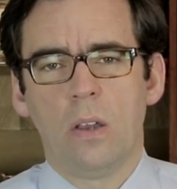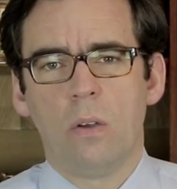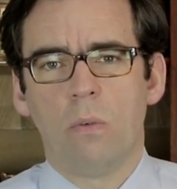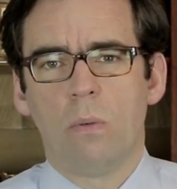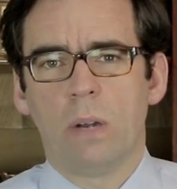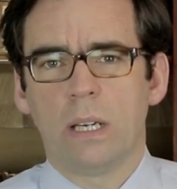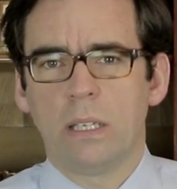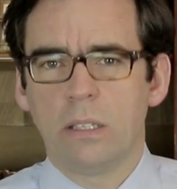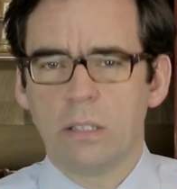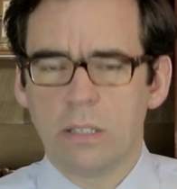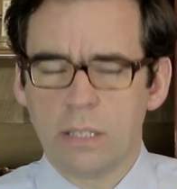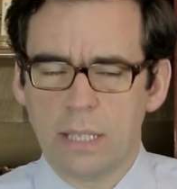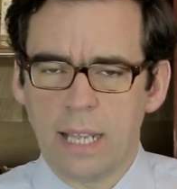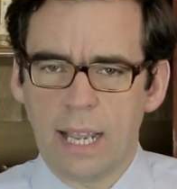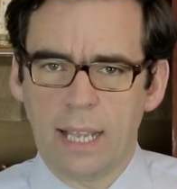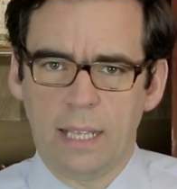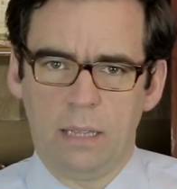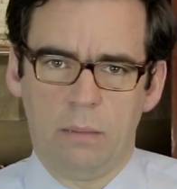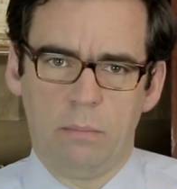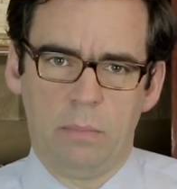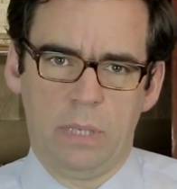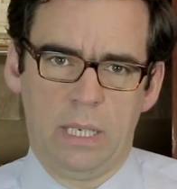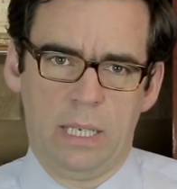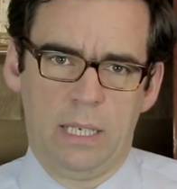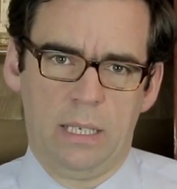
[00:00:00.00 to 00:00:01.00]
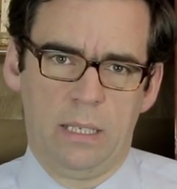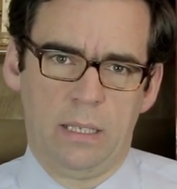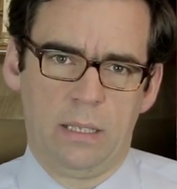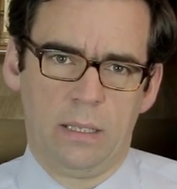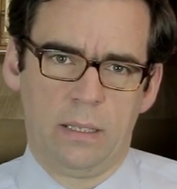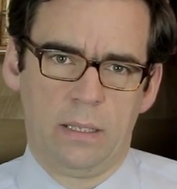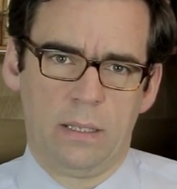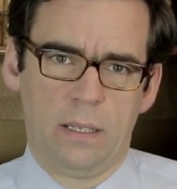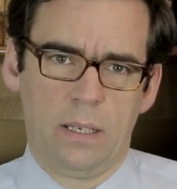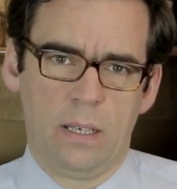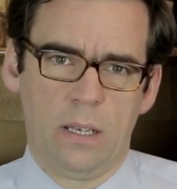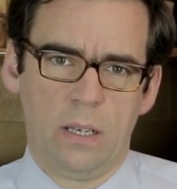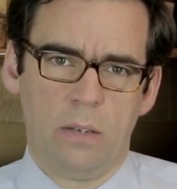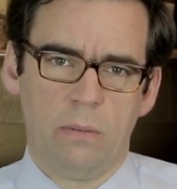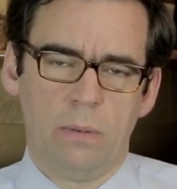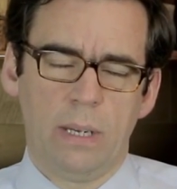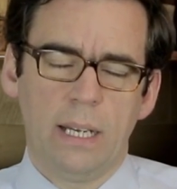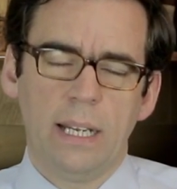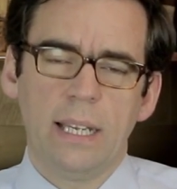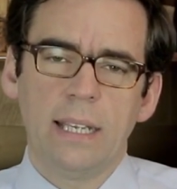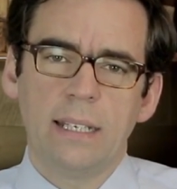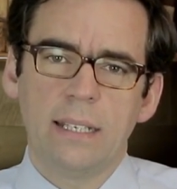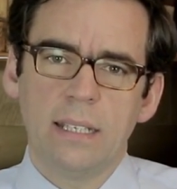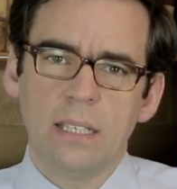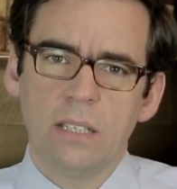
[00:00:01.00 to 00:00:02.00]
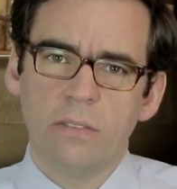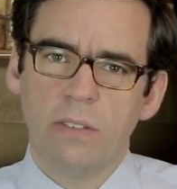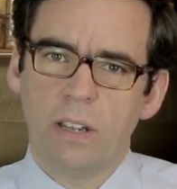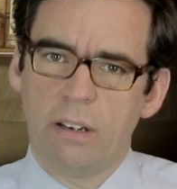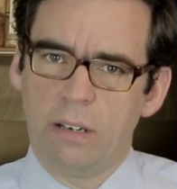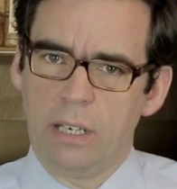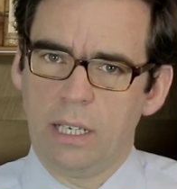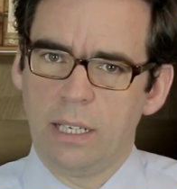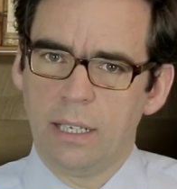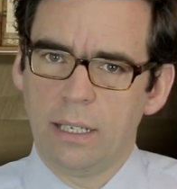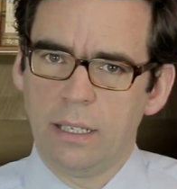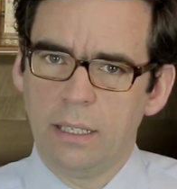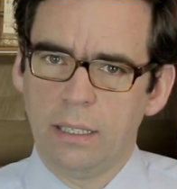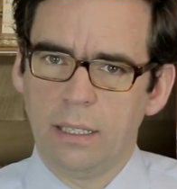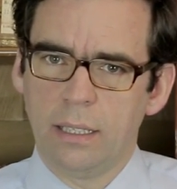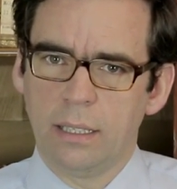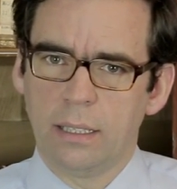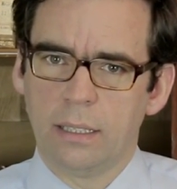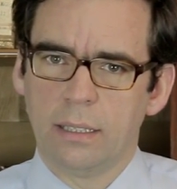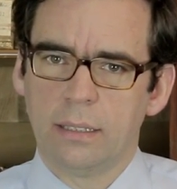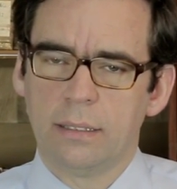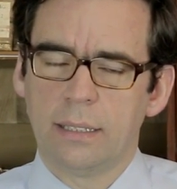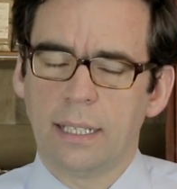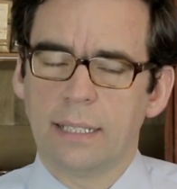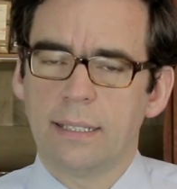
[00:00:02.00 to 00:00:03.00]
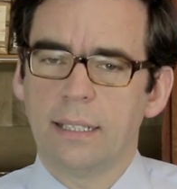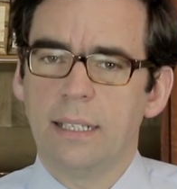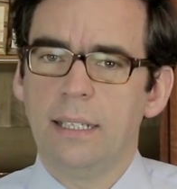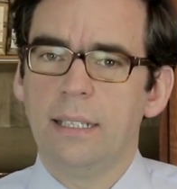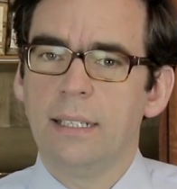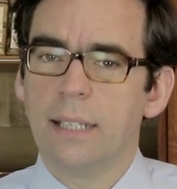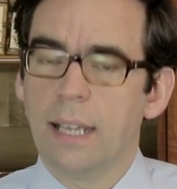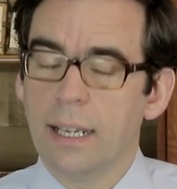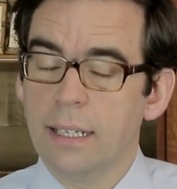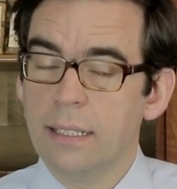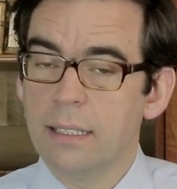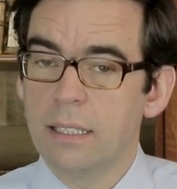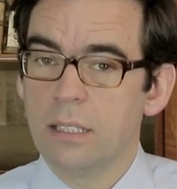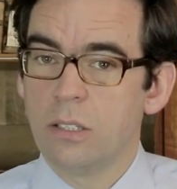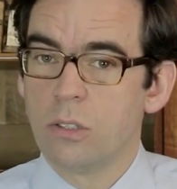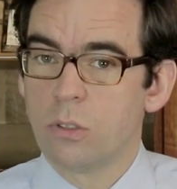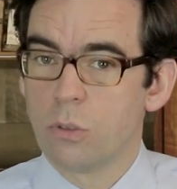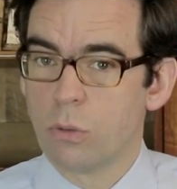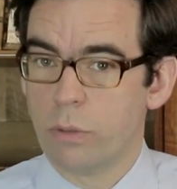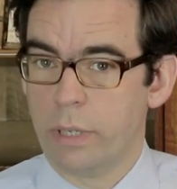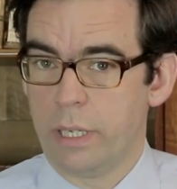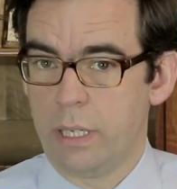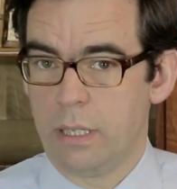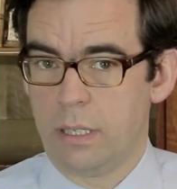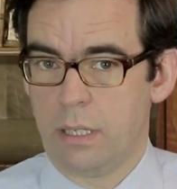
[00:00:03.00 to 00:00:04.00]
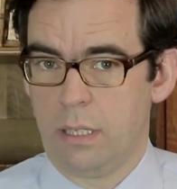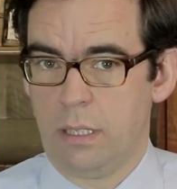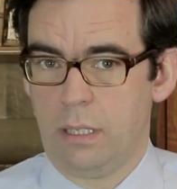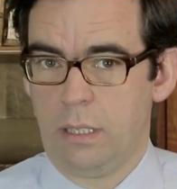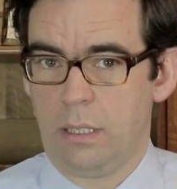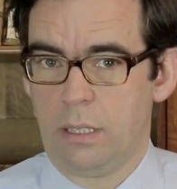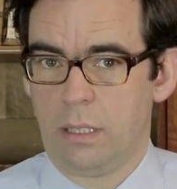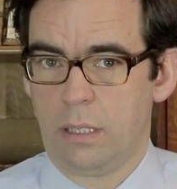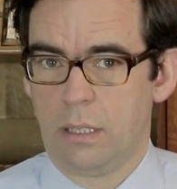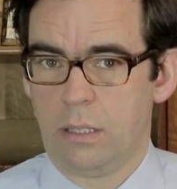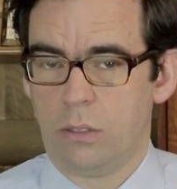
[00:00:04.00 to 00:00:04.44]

What does that mean? Well, it is very clear that in 1920,